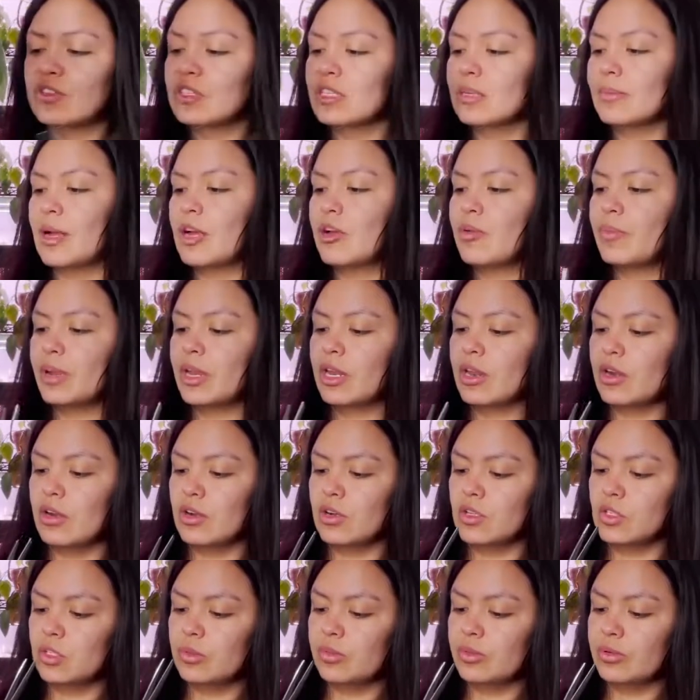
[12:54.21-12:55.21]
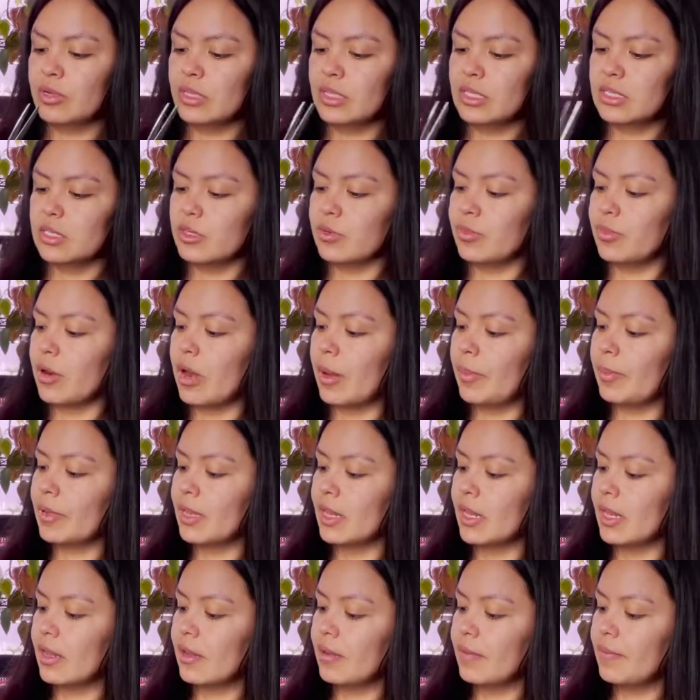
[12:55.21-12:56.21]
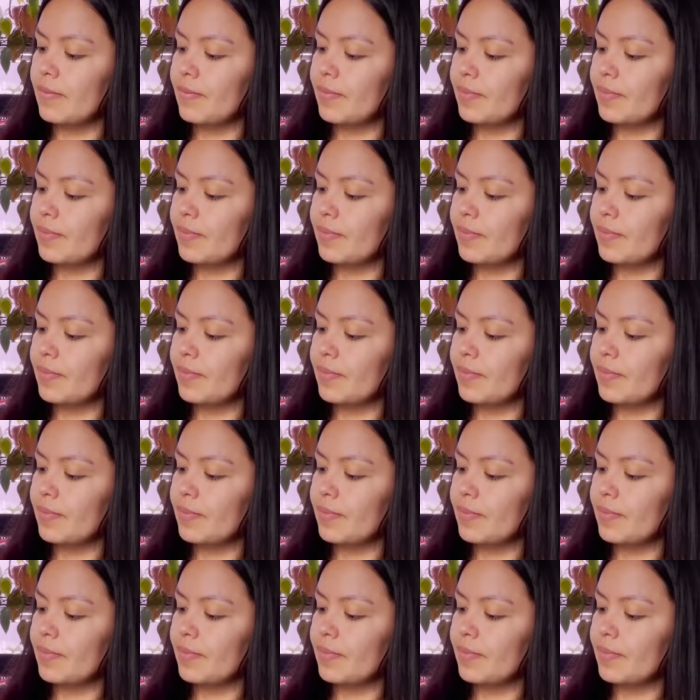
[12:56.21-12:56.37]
in my opinion, are super easy to propagate.